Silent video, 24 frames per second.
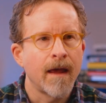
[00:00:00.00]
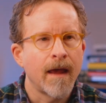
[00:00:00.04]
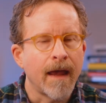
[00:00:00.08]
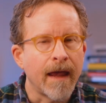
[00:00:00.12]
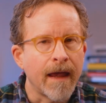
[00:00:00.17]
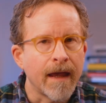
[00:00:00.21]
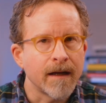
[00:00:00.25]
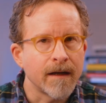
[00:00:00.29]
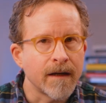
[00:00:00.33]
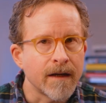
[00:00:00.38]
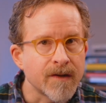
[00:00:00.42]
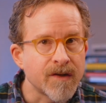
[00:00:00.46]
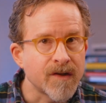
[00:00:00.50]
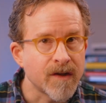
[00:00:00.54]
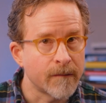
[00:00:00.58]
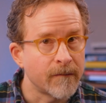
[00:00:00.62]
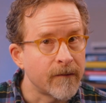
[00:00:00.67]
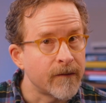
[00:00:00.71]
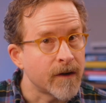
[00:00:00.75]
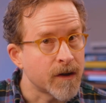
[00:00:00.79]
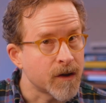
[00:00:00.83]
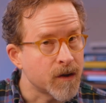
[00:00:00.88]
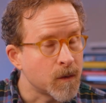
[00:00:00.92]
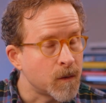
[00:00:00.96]
And as some
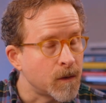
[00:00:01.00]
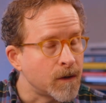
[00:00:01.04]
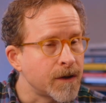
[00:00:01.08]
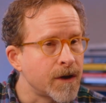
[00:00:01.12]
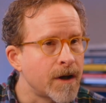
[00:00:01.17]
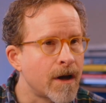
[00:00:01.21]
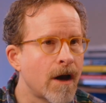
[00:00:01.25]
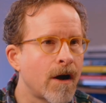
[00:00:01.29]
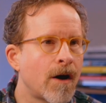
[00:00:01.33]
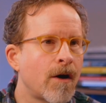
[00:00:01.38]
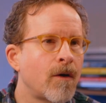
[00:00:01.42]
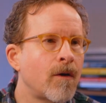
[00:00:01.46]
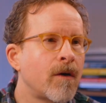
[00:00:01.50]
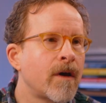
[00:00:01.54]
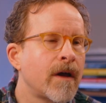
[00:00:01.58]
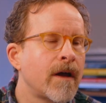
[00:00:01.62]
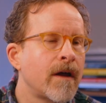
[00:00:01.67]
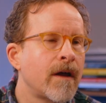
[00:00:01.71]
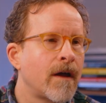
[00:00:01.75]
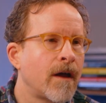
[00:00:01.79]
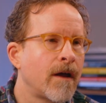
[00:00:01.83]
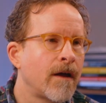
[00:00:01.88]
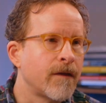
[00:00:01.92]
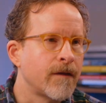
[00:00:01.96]
of us will know,
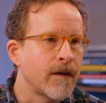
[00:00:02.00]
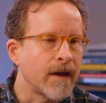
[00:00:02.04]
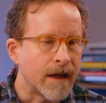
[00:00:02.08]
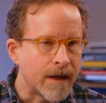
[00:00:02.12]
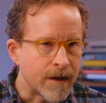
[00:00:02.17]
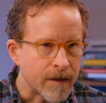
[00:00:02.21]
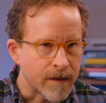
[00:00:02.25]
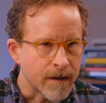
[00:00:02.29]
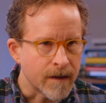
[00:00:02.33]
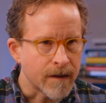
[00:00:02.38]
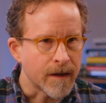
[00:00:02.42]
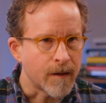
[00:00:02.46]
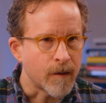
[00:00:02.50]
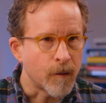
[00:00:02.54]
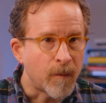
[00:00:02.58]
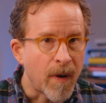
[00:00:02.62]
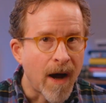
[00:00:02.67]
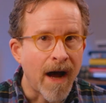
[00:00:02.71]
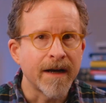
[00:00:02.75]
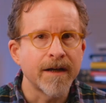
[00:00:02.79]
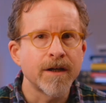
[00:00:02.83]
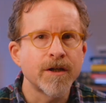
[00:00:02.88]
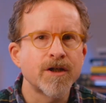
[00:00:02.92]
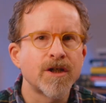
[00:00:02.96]
in the
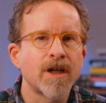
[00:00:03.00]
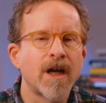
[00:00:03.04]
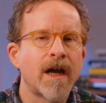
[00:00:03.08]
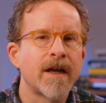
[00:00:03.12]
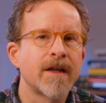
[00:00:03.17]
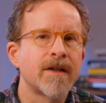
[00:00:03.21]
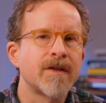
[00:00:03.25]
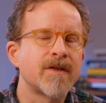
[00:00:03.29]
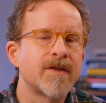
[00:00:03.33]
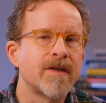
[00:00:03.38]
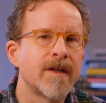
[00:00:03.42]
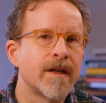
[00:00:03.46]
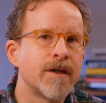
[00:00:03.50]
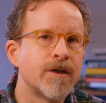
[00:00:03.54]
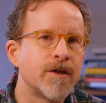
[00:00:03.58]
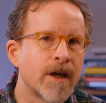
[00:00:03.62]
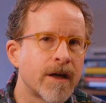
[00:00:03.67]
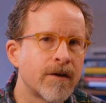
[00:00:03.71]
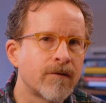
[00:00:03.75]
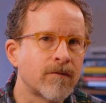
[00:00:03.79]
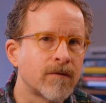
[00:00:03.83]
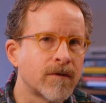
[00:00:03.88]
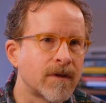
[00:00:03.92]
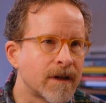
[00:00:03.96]
Upanishads, they
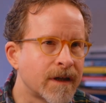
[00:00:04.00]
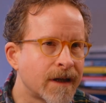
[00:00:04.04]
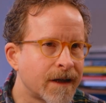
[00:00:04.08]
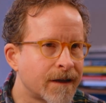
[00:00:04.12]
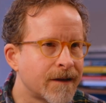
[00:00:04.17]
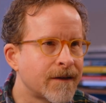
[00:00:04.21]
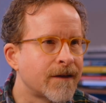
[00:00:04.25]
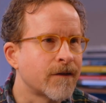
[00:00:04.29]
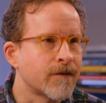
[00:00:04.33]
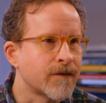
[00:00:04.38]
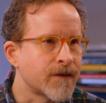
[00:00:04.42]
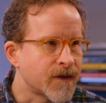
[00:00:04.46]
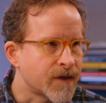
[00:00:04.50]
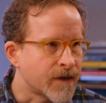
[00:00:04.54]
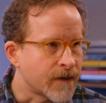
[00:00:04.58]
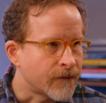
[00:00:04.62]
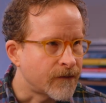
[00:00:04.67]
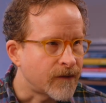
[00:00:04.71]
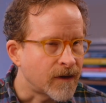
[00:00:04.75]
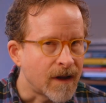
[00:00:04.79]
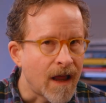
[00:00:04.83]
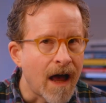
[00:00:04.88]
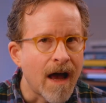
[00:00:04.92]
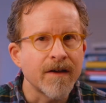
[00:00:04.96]
generally, there's the
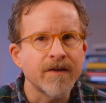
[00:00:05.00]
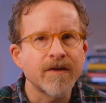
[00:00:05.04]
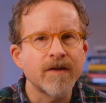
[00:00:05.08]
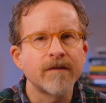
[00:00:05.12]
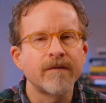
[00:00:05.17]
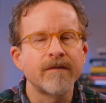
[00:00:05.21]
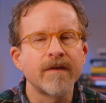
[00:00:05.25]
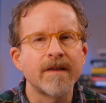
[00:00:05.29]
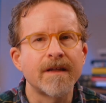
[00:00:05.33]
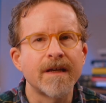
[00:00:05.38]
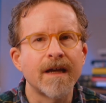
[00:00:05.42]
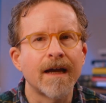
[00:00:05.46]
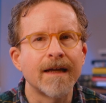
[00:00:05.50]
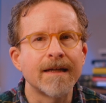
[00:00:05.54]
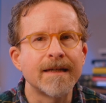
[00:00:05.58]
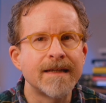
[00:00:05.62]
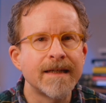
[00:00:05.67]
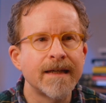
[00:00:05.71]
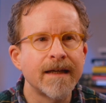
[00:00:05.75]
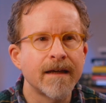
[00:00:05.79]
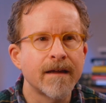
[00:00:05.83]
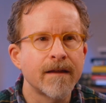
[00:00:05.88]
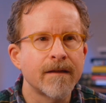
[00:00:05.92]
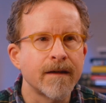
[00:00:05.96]
philosophy, the
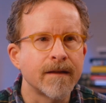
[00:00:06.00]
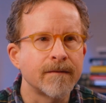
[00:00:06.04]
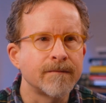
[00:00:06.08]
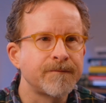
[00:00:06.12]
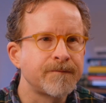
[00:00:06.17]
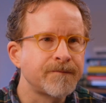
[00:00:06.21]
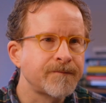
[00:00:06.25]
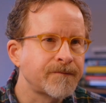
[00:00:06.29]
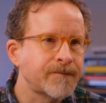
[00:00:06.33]
idea that